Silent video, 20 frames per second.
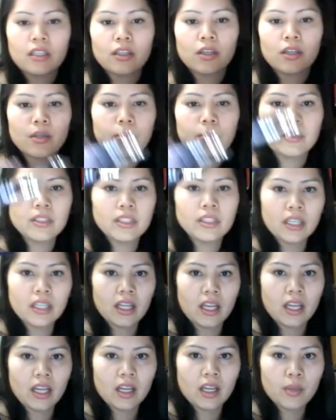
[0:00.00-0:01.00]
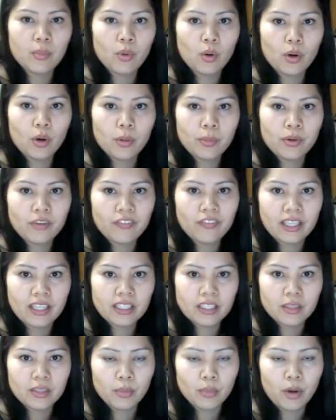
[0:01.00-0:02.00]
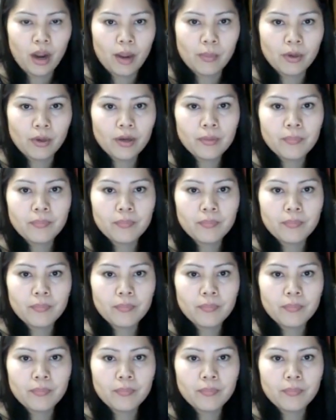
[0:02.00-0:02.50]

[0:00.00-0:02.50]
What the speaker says: Urban Decay Pore Perfecting Primer,